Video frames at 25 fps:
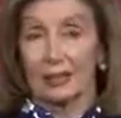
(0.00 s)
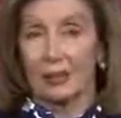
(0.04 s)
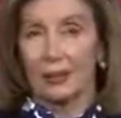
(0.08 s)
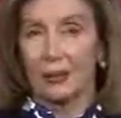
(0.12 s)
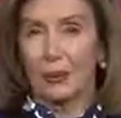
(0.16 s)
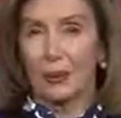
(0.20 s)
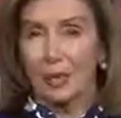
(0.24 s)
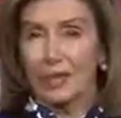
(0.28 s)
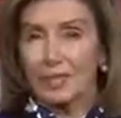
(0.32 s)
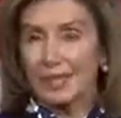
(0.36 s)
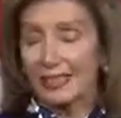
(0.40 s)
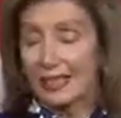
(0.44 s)

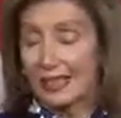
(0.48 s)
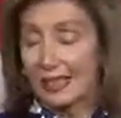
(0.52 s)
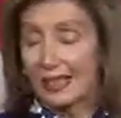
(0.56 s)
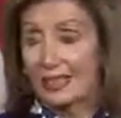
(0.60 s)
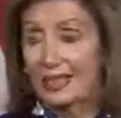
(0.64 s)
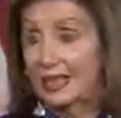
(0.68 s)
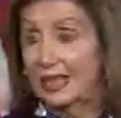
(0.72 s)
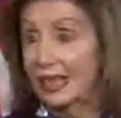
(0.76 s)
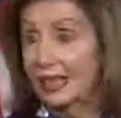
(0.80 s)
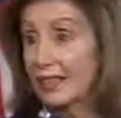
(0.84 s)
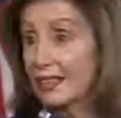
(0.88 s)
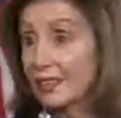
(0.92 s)
I
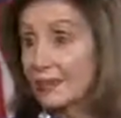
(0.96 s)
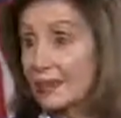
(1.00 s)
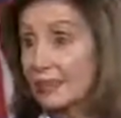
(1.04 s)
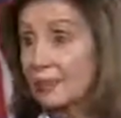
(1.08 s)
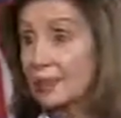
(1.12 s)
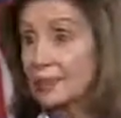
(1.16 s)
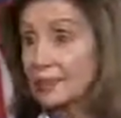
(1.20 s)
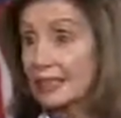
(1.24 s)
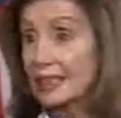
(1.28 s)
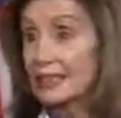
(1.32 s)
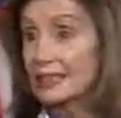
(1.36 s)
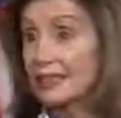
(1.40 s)
can't even
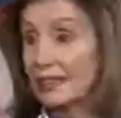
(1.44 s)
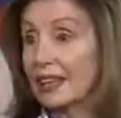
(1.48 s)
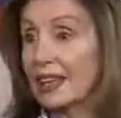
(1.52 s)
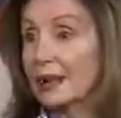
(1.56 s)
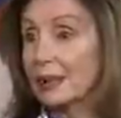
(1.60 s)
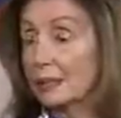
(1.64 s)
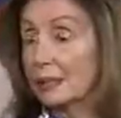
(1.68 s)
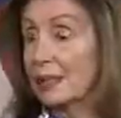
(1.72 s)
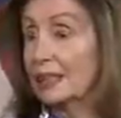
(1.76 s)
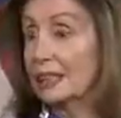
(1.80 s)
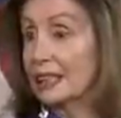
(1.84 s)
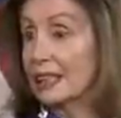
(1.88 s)
believe they
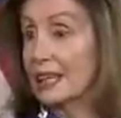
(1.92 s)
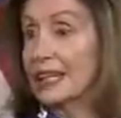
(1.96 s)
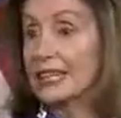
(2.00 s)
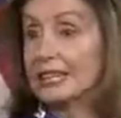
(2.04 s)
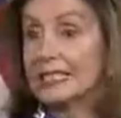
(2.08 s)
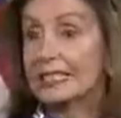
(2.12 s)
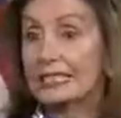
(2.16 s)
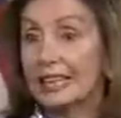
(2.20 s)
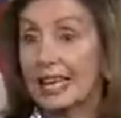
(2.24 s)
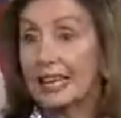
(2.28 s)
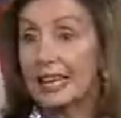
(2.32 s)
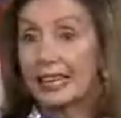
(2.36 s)
would
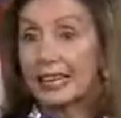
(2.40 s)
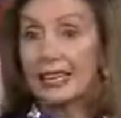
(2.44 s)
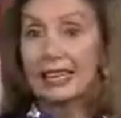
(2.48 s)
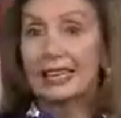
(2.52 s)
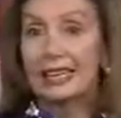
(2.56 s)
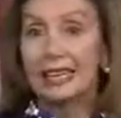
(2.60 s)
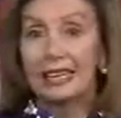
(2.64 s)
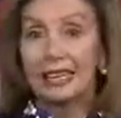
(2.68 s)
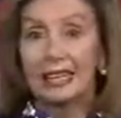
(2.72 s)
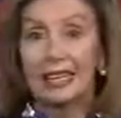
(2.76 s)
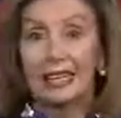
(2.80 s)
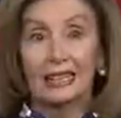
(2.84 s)
say
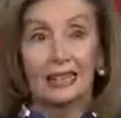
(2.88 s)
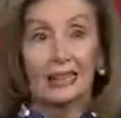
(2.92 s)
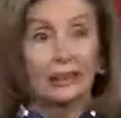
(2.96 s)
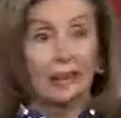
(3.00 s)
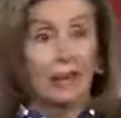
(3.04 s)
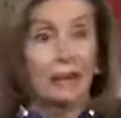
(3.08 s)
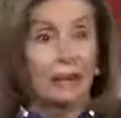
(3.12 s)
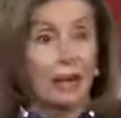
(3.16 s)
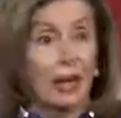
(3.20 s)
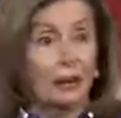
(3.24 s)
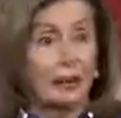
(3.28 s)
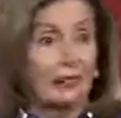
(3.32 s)

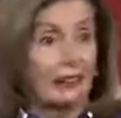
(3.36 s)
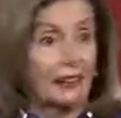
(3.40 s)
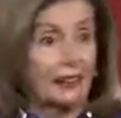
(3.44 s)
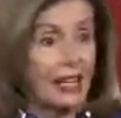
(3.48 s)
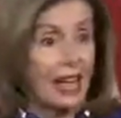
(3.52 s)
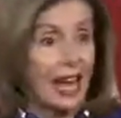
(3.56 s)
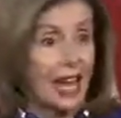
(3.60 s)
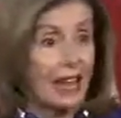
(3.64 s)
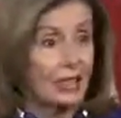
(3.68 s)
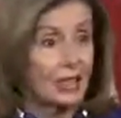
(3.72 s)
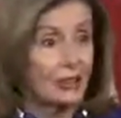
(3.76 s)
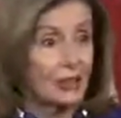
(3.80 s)
about the
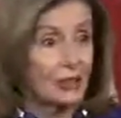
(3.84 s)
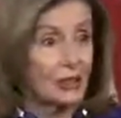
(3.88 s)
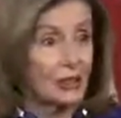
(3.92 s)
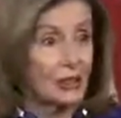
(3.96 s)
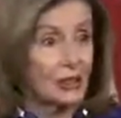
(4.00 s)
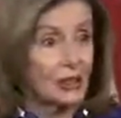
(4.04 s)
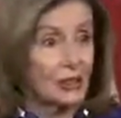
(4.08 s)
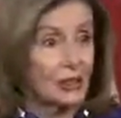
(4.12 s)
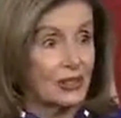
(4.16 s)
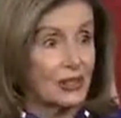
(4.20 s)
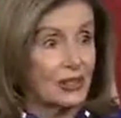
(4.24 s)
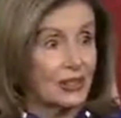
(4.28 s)
tax
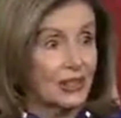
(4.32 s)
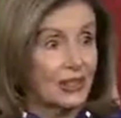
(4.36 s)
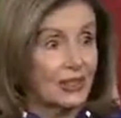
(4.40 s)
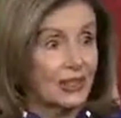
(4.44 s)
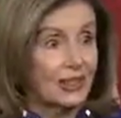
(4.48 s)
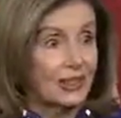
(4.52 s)
returns.